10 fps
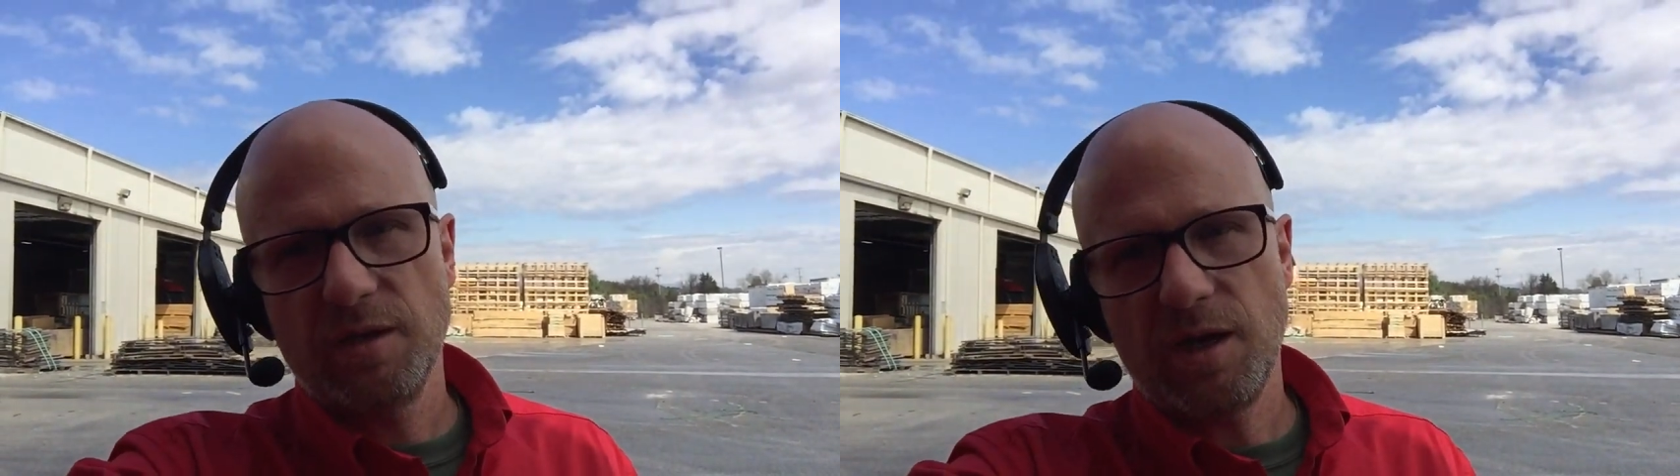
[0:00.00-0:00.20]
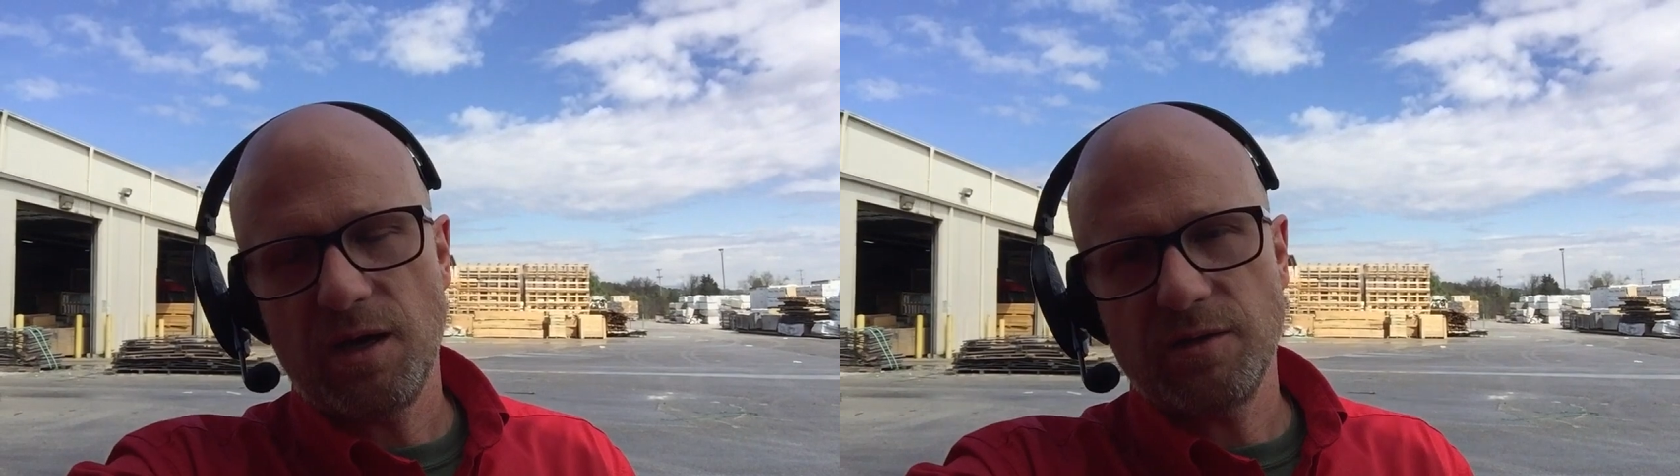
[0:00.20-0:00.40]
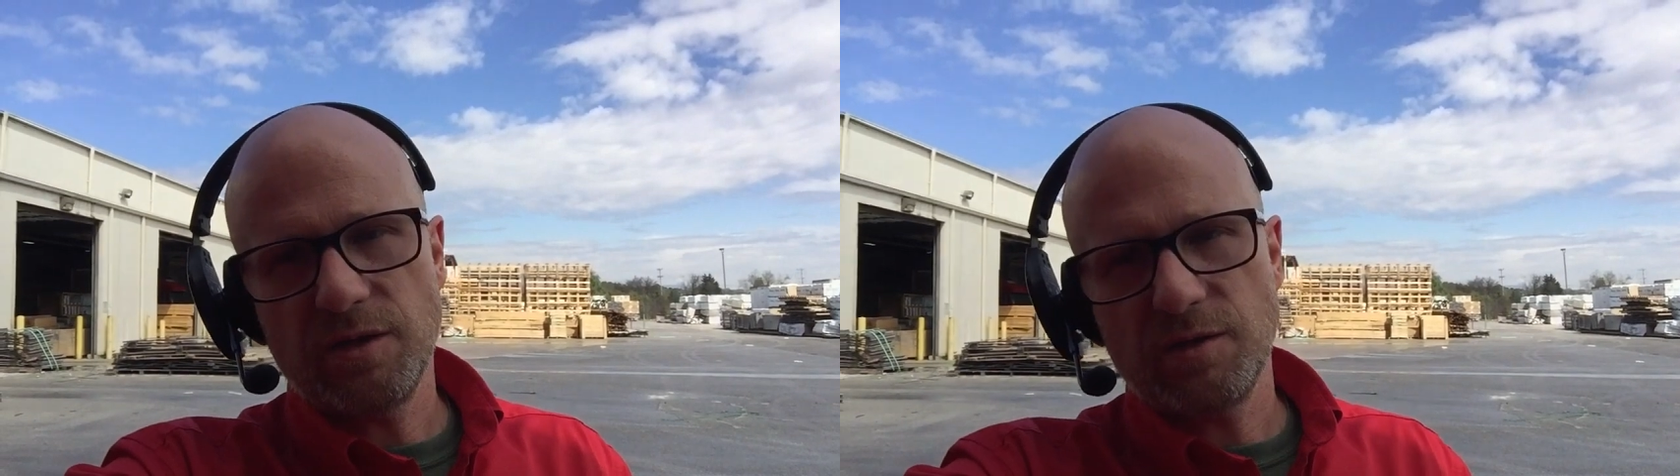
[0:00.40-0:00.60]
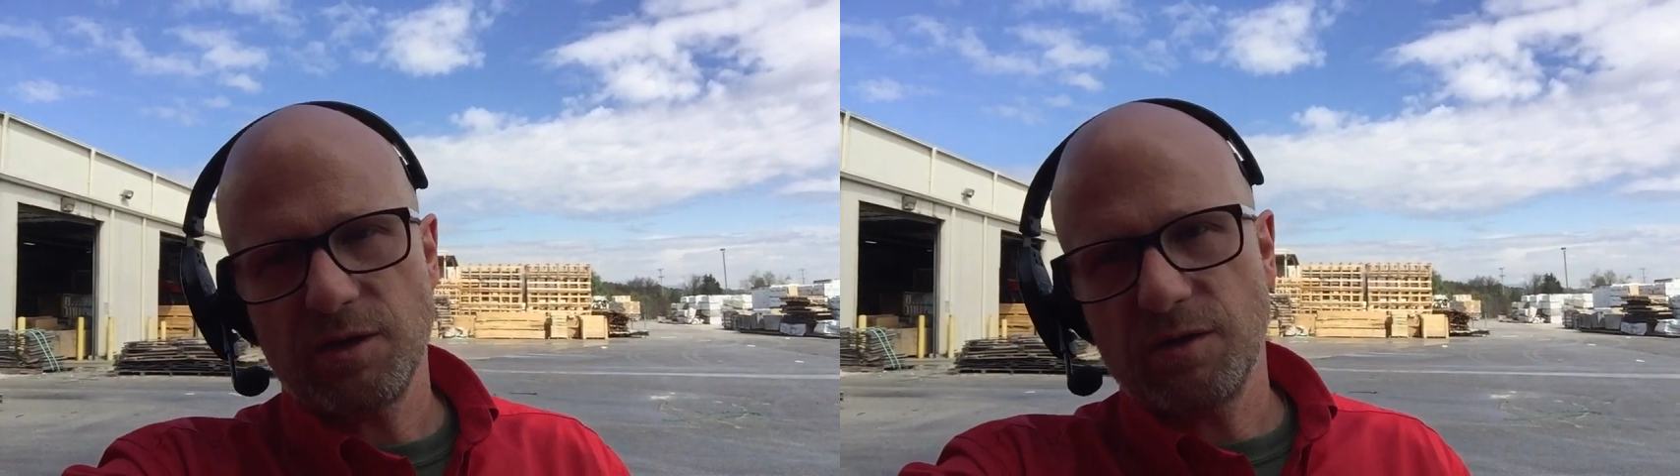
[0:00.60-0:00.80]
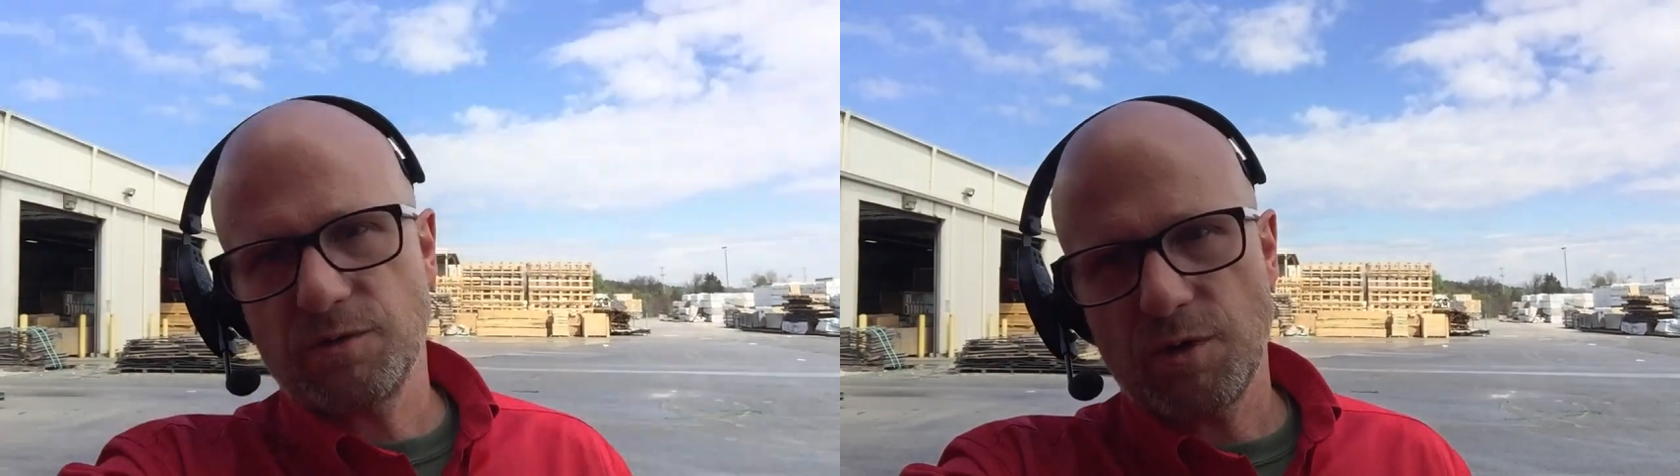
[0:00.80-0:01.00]
and then they're
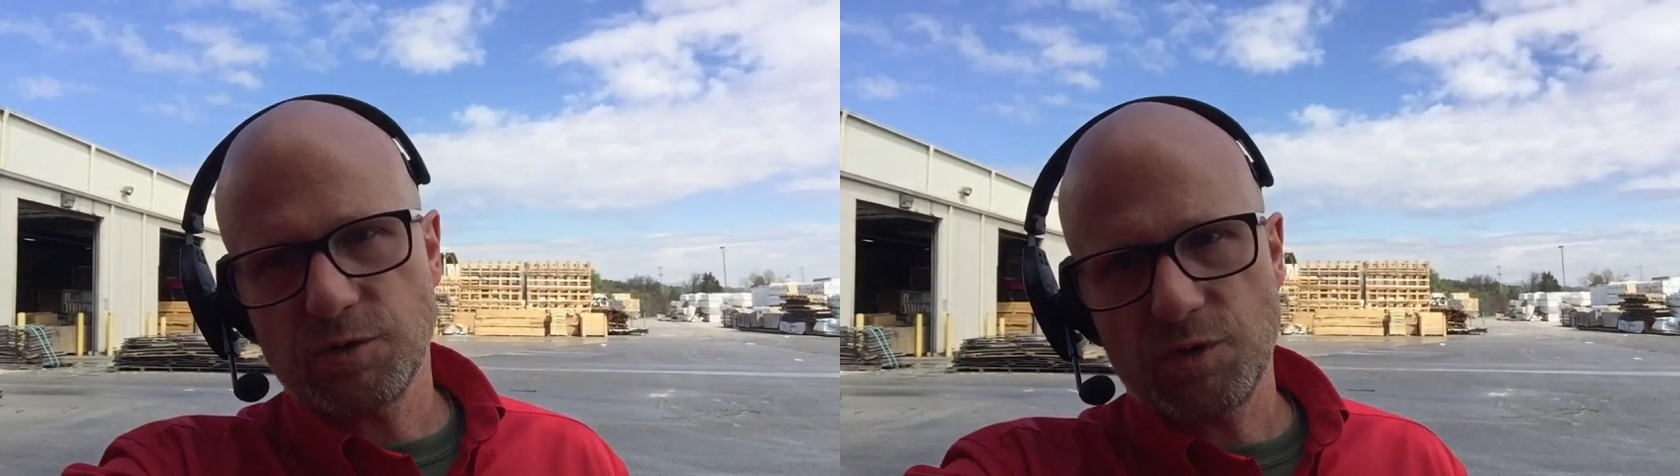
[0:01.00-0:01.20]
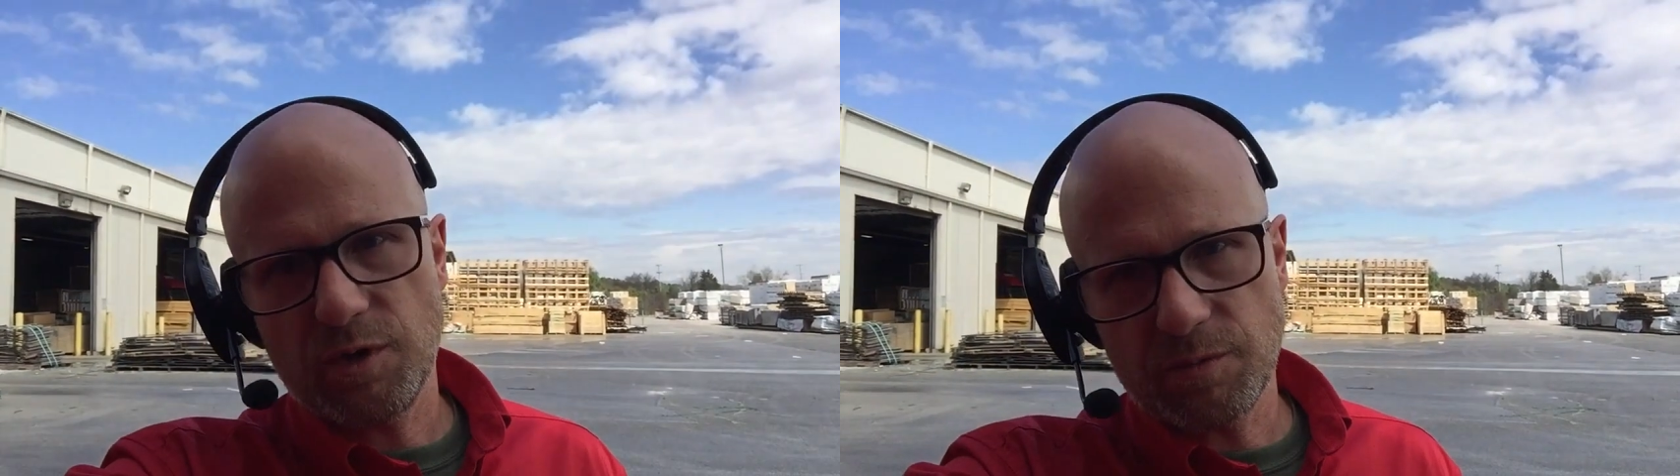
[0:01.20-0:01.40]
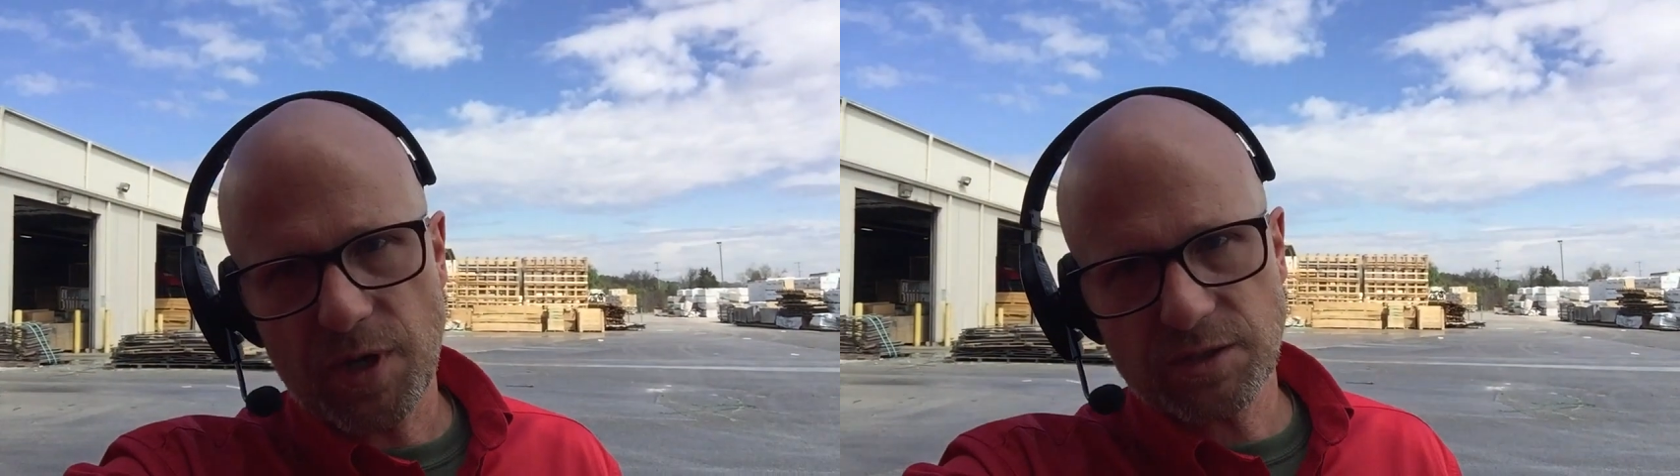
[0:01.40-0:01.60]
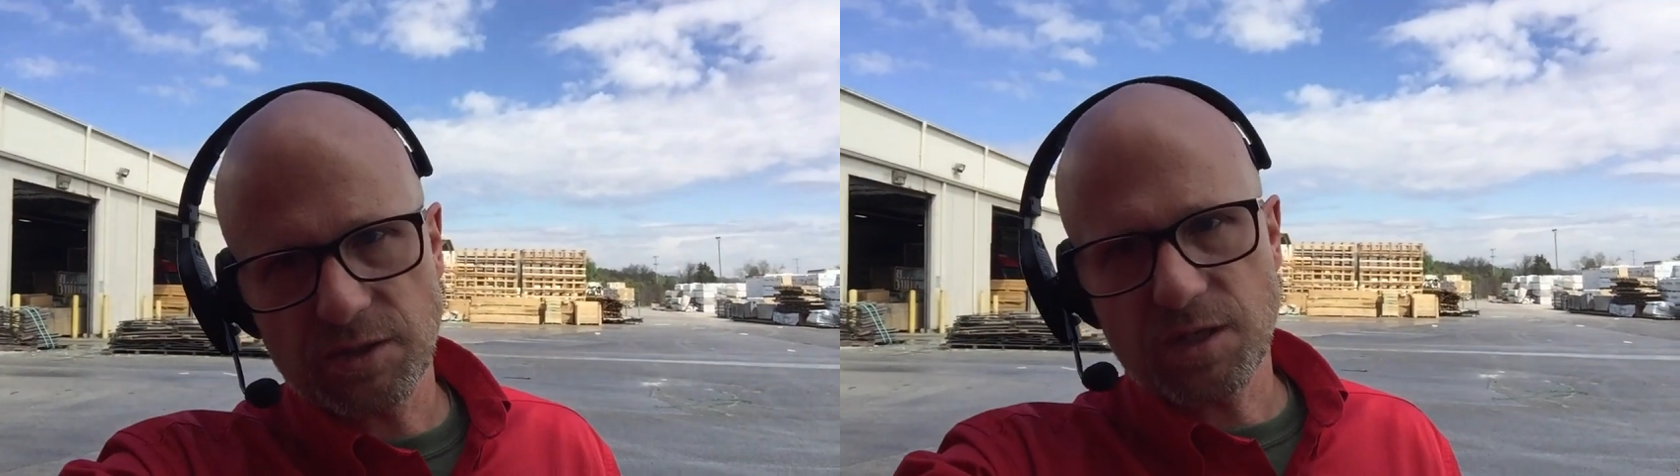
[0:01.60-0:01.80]
going to throw $200